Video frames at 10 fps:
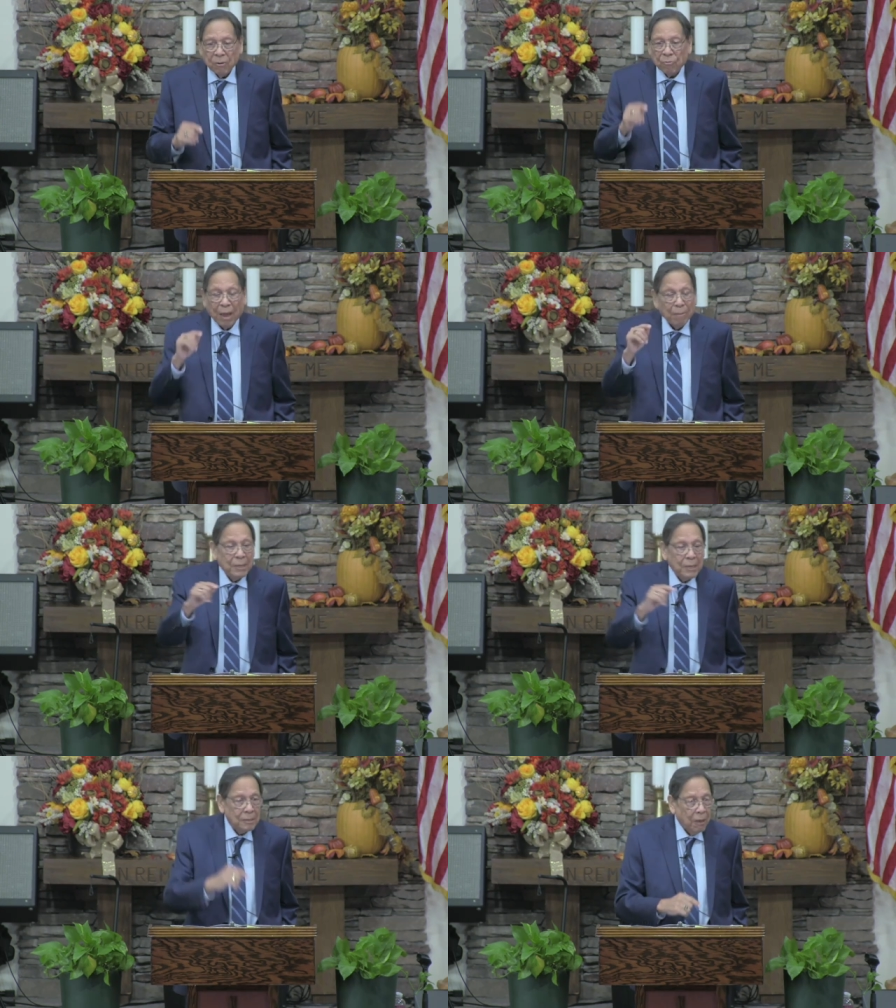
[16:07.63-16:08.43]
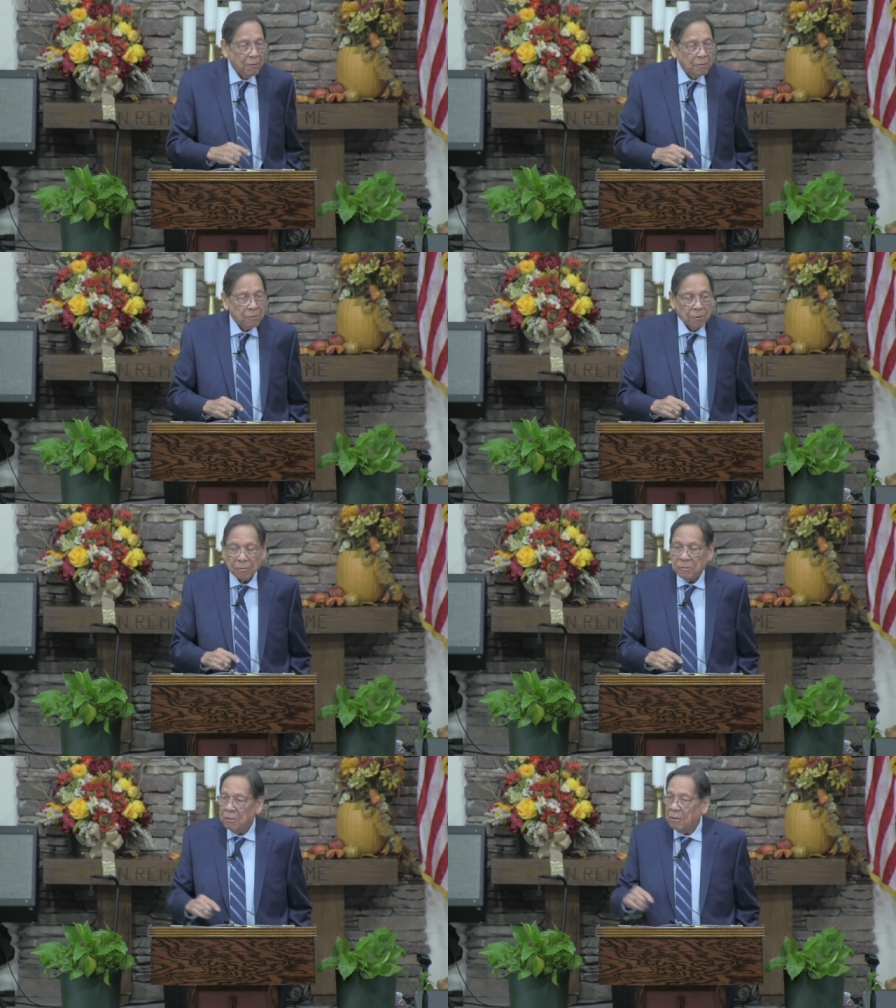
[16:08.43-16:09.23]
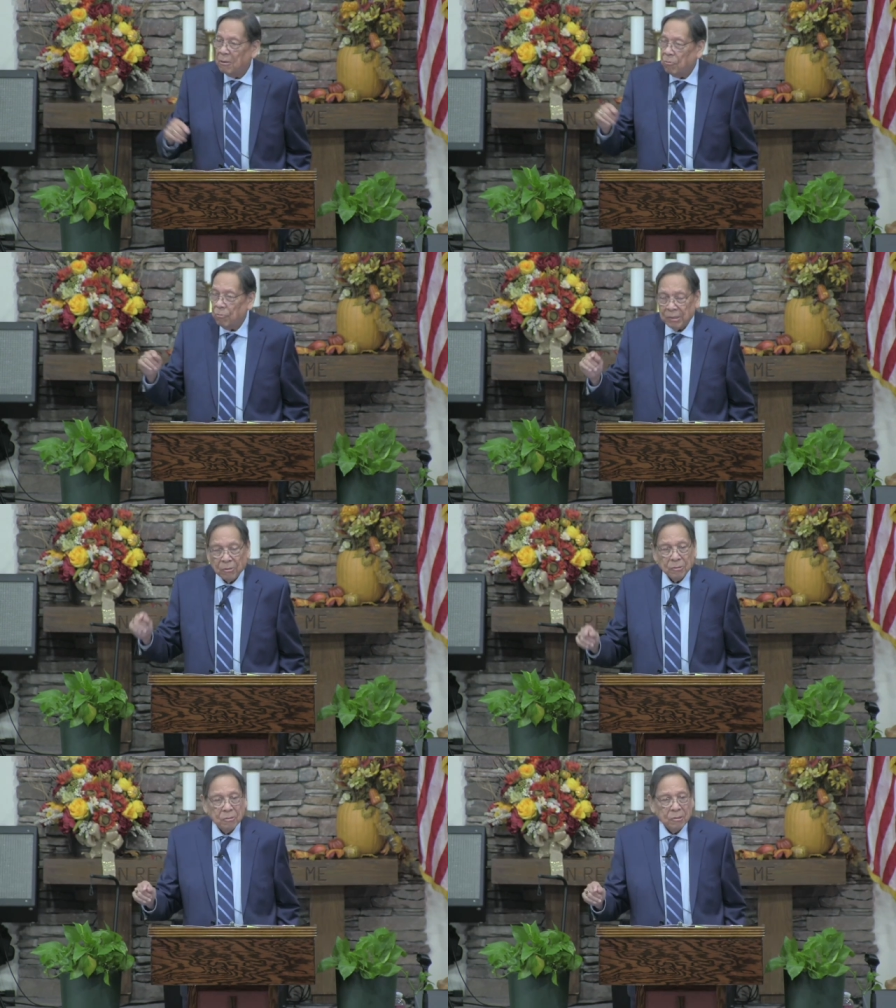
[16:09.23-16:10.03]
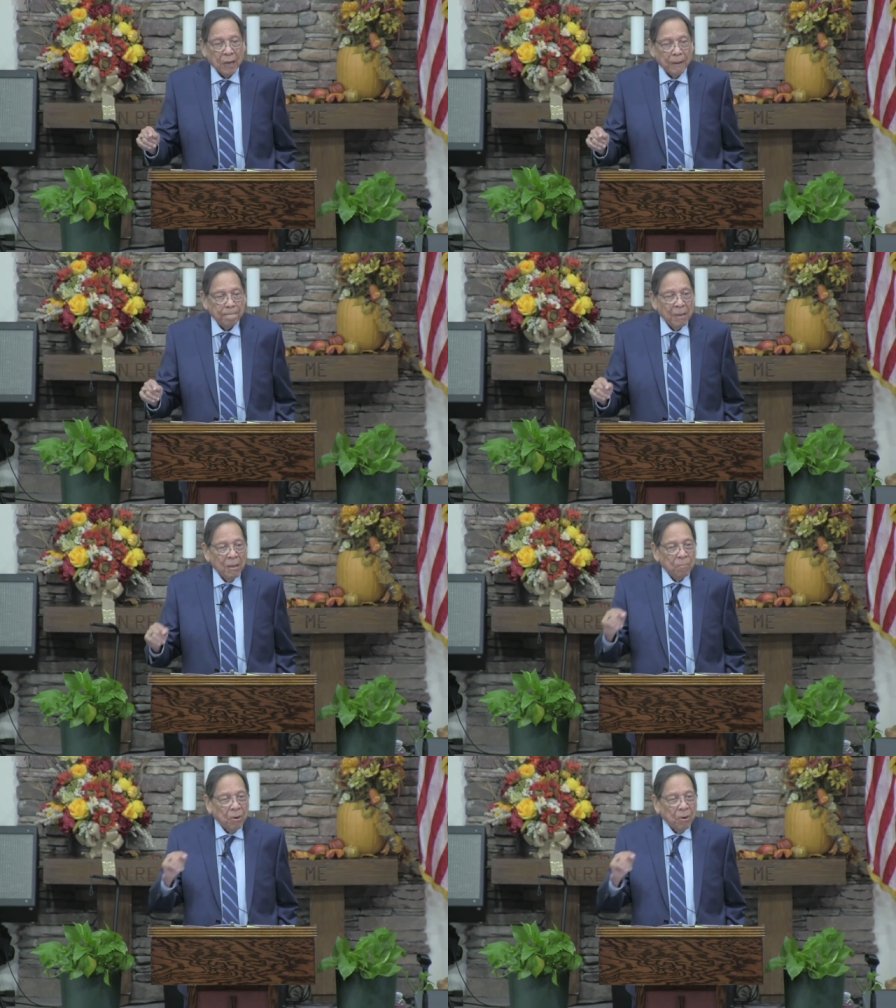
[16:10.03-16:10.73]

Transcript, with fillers: ramming it down their throats. We don't do that.